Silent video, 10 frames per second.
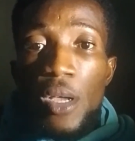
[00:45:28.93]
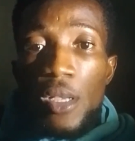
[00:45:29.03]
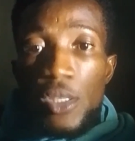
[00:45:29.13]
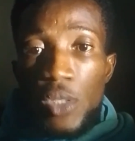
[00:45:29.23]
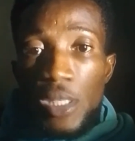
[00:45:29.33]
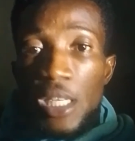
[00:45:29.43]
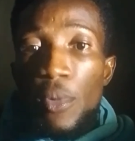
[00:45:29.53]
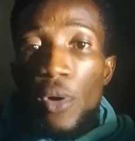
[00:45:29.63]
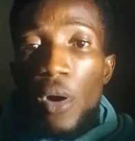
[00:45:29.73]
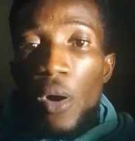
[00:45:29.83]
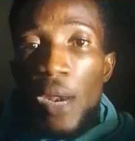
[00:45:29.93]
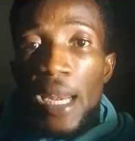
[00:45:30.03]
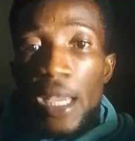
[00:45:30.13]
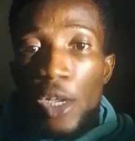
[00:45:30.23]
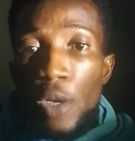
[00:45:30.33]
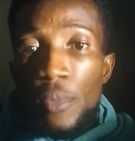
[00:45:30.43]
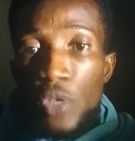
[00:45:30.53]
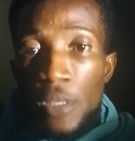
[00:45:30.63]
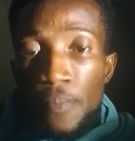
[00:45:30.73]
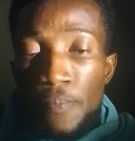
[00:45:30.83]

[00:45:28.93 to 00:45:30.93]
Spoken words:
sustainable online income stream